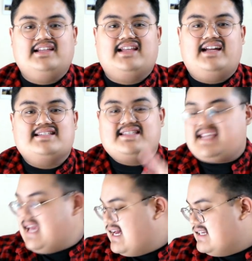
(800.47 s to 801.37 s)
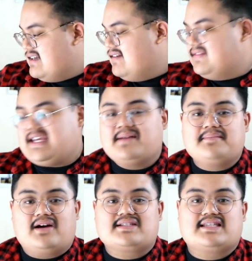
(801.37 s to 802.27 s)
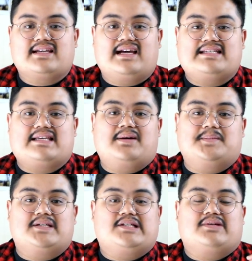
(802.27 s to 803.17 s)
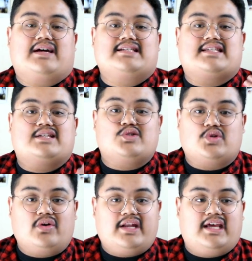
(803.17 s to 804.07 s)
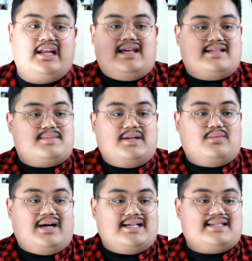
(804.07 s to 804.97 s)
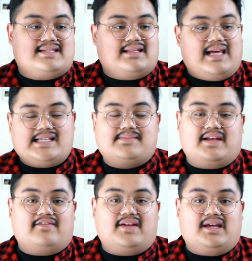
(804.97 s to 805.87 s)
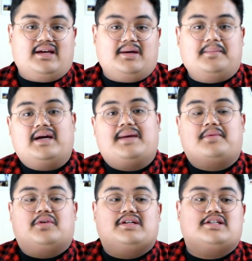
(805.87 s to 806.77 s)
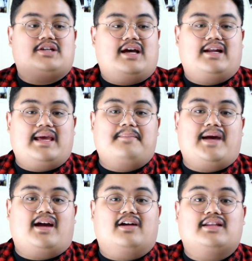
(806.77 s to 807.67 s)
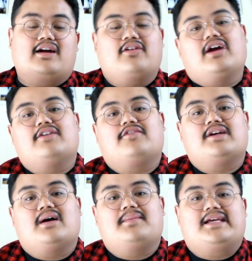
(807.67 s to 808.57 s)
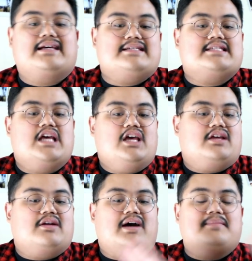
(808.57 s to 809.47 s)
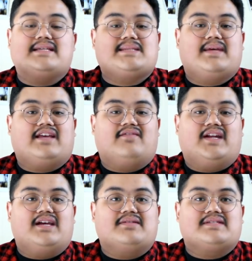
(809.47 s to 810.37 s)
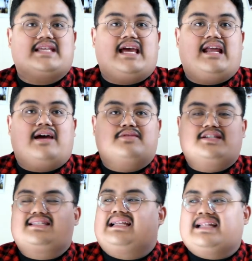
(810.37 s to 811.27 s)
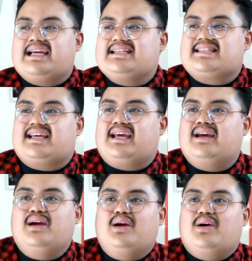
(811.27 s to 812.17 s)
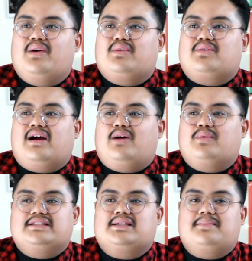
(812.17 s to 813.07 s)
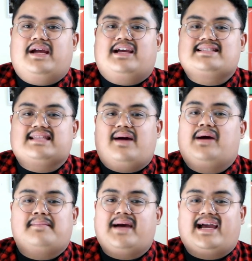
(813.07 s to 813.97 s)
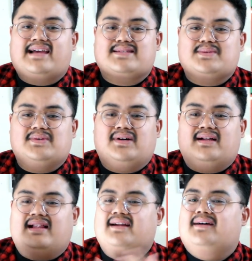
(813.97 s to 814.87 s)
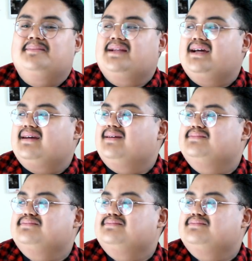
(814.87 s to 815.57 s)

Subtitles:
That is the end of the unboxing, guys. I hope that you guys enjoyed it. It has been a while since I last made a video, but I'm going to try to get back on that grind for y'all because, you know, I miss making videos. And I was just lazy throughout winter break because now I'm back at school and I'm like,